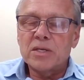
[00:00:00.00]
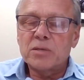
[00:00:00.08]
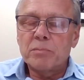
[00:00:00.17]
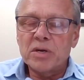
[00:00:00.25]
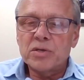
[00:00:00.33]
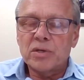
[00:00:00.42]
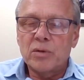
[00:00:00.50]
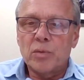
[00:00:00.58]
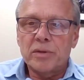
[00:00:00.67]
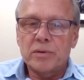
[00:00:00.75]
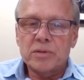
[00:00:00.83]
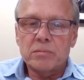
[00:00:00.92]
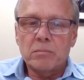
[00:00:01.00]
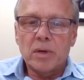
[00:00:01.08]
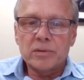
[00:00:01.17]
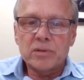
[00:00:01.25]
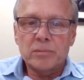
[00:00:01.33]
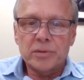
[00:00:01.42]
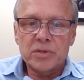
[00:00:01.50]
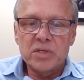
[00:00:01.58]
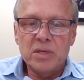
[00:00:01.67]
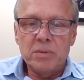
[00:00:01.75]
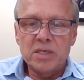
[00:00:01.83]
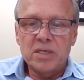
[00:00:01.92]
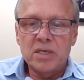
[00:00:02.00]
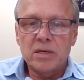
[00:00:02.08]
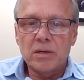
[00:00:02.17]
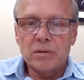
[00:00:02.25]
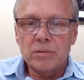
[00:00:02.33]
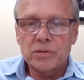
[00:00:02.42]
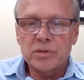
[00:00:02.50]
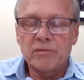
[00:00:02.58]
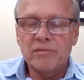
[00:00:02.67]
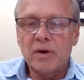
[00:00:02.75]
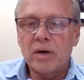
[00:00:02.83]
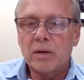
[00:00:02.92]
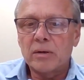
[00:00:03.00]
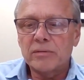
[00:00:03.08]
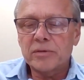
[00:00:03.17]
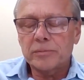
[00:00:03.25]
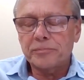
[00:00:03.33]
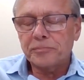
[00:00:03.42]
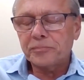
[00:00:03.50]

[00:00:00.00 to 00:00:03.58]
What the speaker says: especially when there's multiple CPT codes involved.